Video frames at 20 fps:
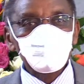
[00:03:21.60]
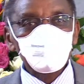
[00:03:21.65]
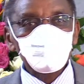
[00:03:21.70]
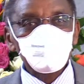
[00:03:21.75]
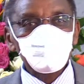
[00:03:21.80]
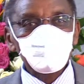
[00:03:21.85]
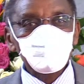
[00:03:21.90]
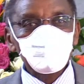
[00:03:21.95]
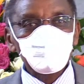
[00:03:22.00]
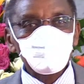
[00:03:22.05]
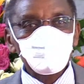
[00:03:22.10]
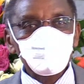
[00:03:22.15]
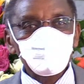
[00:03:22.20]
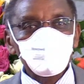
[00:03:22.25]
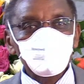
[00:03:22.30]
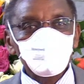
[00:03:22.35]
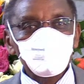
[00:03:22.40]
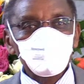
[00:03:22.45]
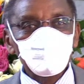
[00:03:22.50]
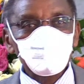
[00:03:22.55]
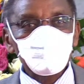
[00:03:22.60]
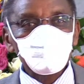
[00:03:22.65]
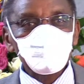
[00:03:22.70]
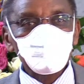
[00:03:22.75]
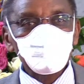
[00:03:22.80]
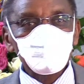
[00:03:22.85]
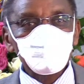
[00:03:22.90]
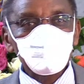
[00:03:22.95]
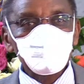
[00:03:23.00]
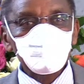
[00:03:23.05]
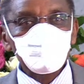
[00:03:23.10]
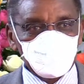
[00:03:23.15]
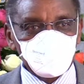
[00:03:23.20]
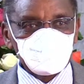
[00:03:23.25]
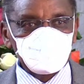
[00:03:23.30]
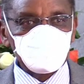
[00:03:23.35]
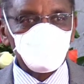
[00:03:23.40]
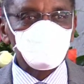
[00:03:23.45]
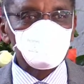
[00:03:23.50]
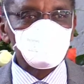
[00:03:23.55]
variants of concern
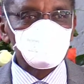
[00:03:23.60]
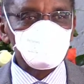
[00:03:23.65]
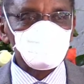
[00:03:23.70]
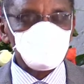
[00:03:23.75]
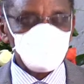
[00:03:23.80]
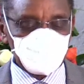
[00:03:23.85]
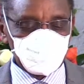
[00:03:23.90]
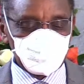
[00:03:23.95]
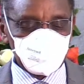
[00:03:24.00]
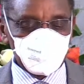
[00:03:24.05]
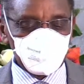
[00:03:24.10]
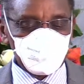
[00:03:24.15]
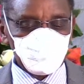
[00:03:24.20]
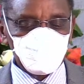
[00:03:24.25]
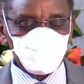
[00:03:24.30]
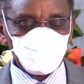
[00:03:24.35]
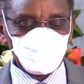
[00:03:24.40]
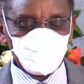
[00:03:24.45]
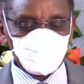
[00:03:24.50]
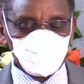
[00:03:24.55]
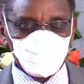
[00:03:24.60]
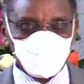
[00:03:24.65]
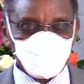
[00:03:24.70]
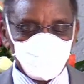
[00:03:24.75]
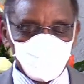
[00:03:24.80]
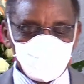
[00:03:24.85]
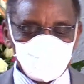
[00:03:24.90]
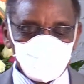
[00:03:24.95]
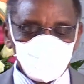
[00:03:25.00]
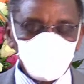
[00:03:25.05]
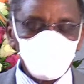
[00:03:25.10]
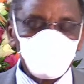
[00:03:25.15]
that